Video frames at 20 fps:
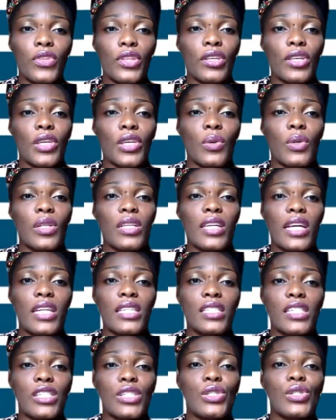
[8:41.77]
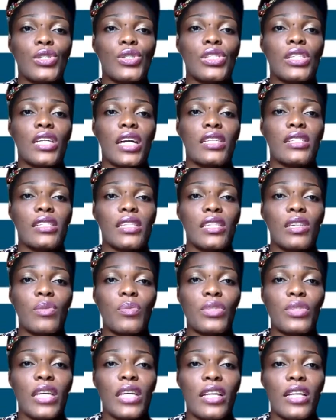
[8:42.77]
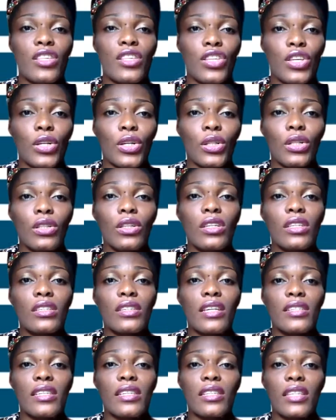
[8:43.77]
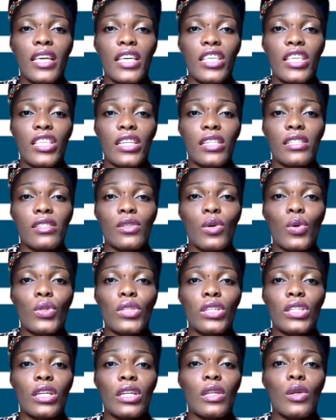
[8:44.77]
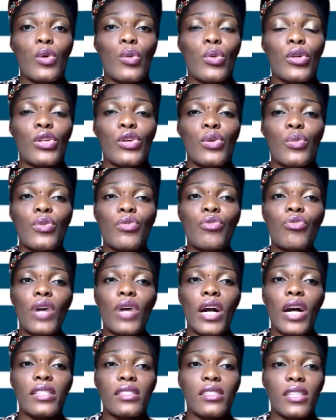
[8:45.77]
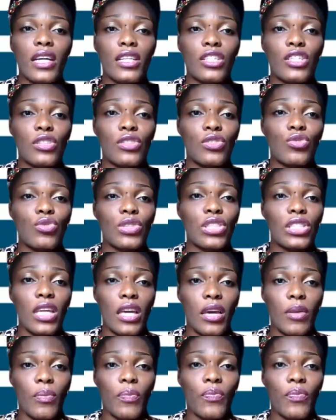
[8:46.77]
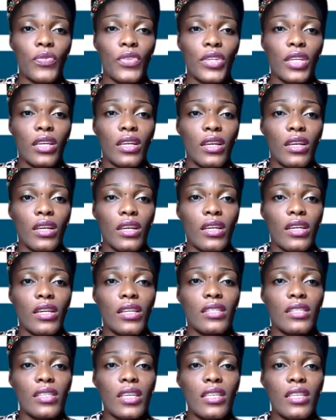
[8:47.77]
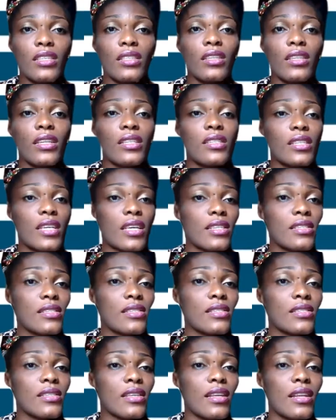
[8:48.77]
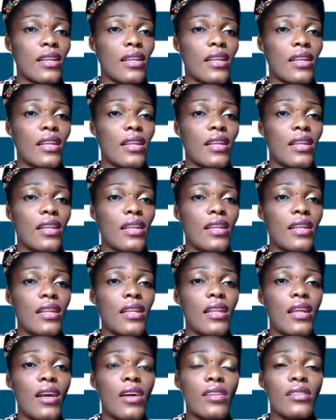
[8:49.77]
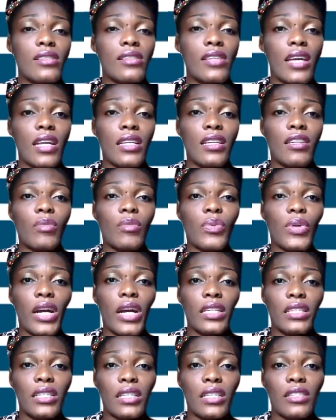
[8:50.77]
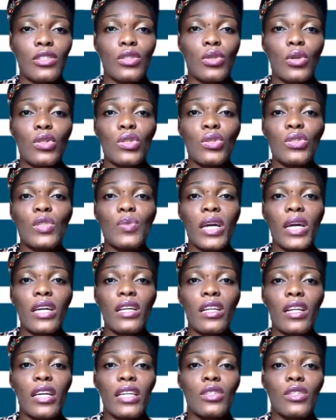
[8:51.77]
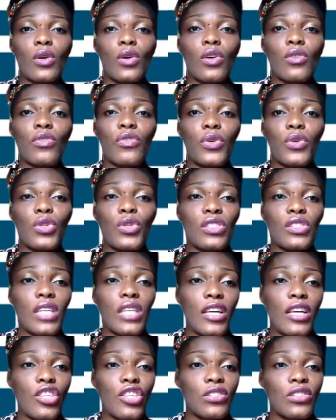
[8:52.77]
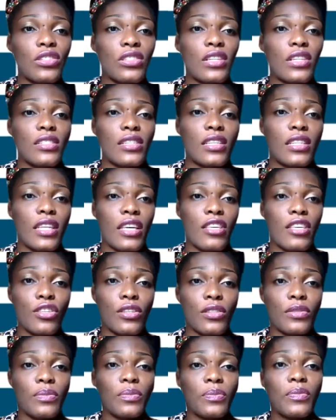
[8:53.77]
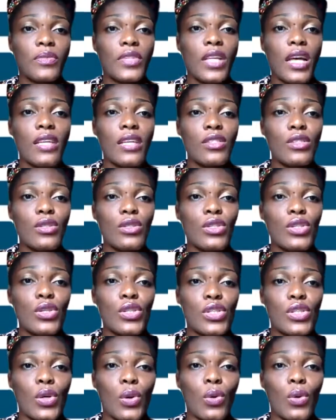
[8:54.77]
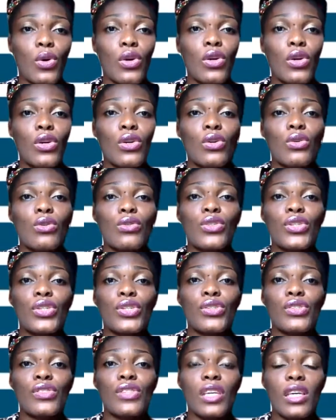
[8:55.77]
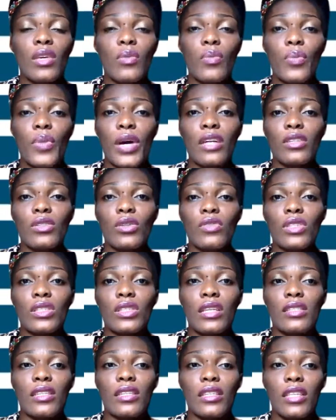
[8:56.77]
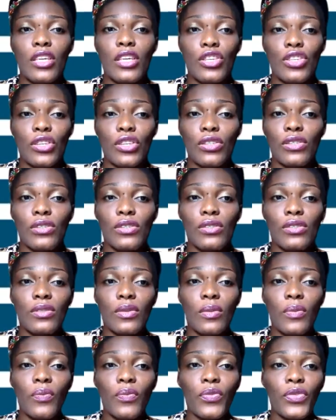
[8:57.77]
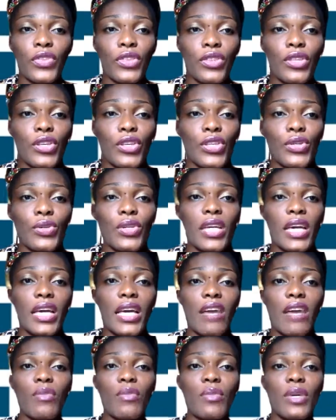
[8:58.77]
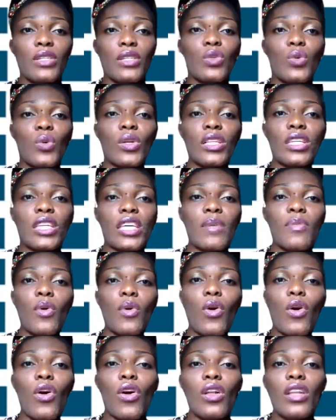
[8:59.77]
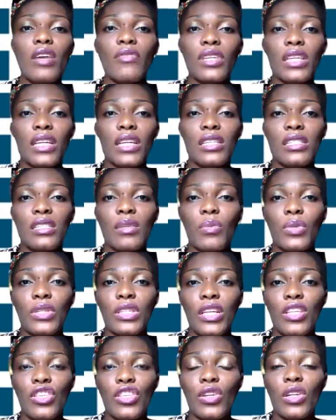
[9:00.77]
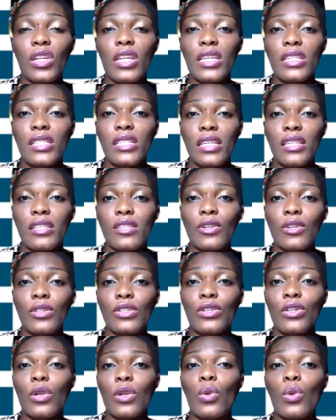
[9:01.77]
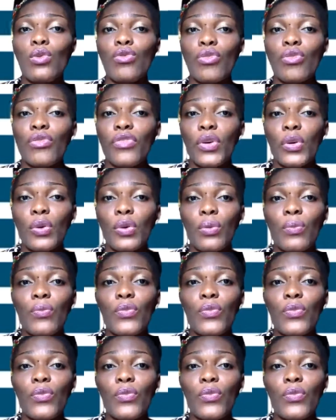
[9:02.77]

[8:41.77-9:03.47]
He will continue to consider potential designations under the global human rights sanctions regime. It is long-standing practice not to speculate on future sanctions designation, as to do so could reduce the impact of the designations. The UK government will keep all evidence and potential listings under close review.